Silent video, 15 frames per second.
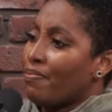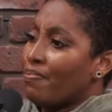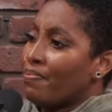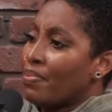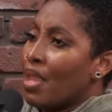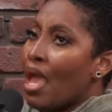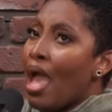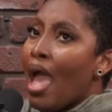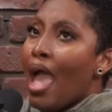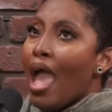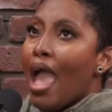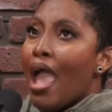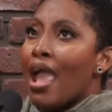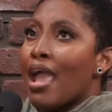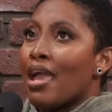Yeah.
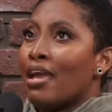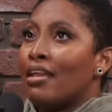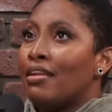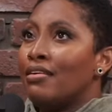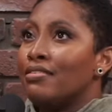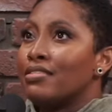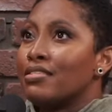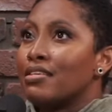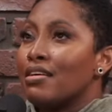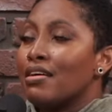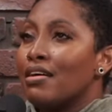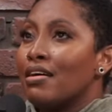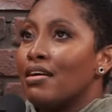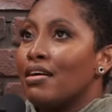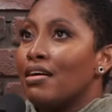And
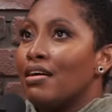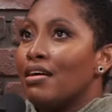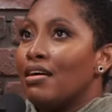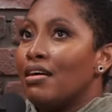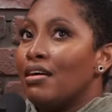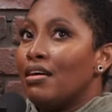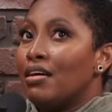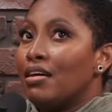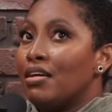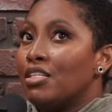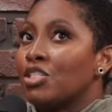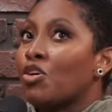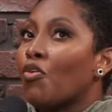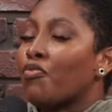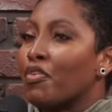
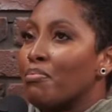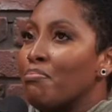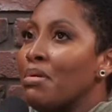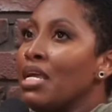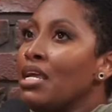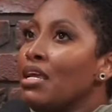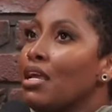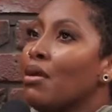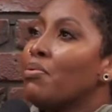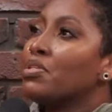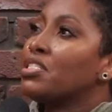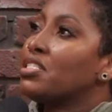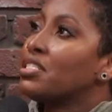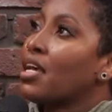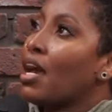so for me, it
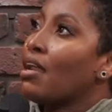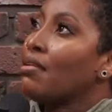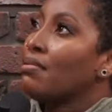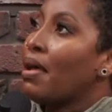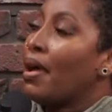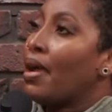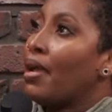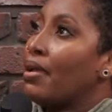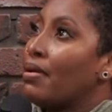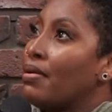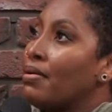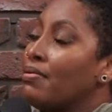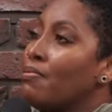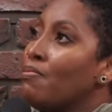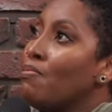was just kind of like,
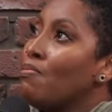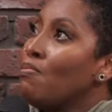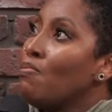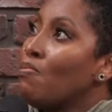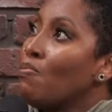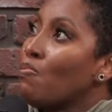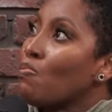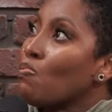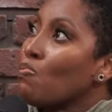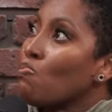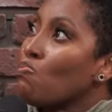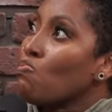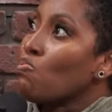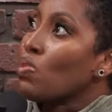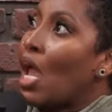
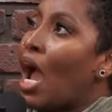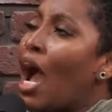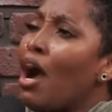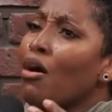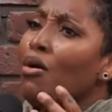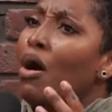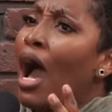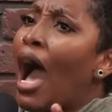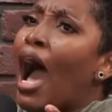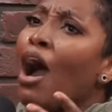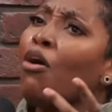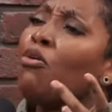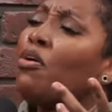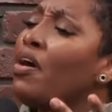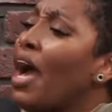how
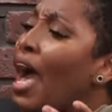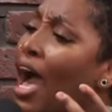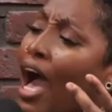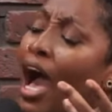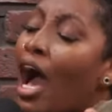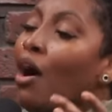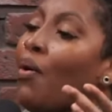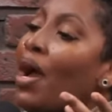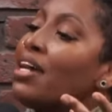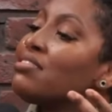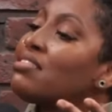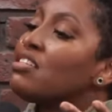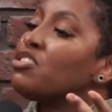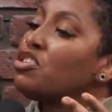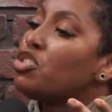how how has
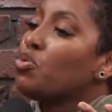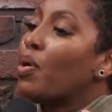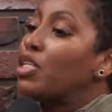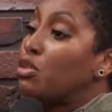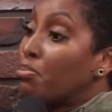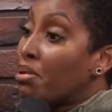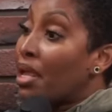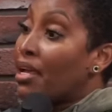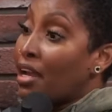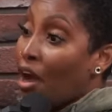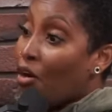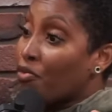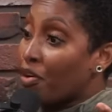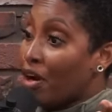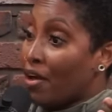this situation played
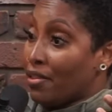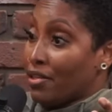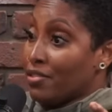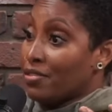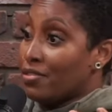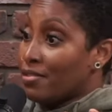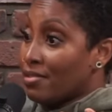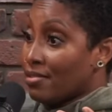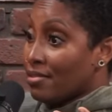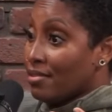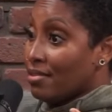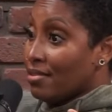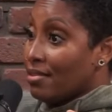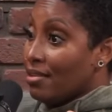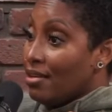out for others?
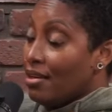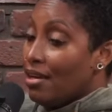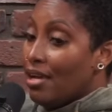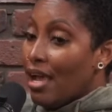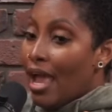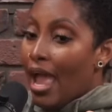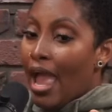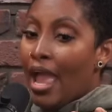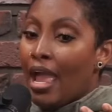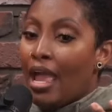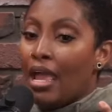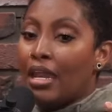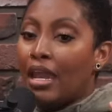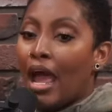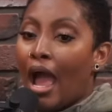Mm.
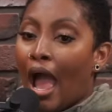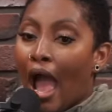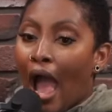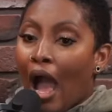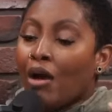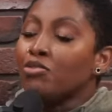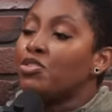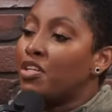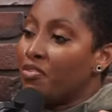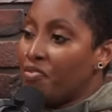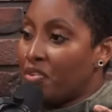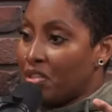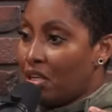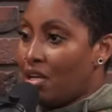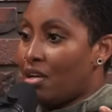And how
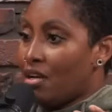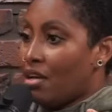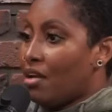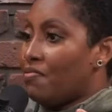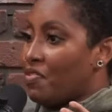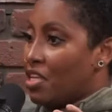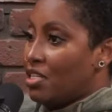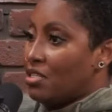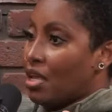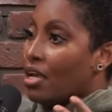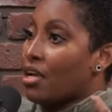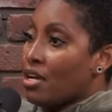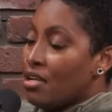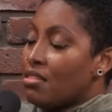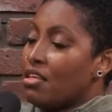differently could have this
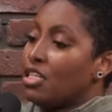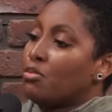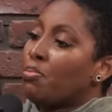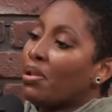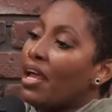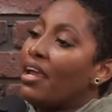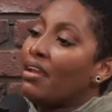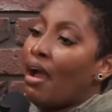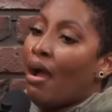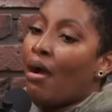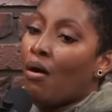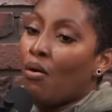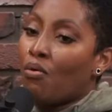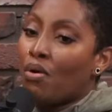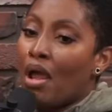could this played
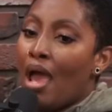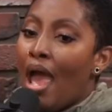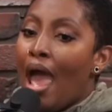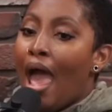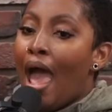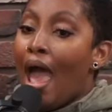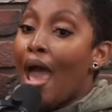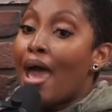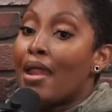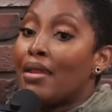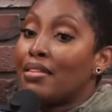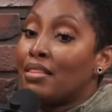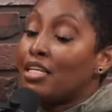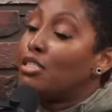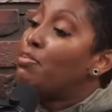out had
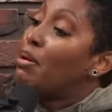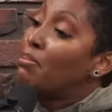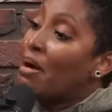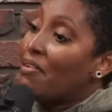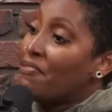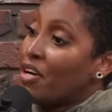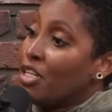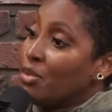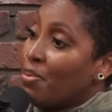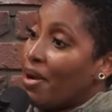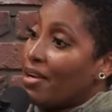this been my first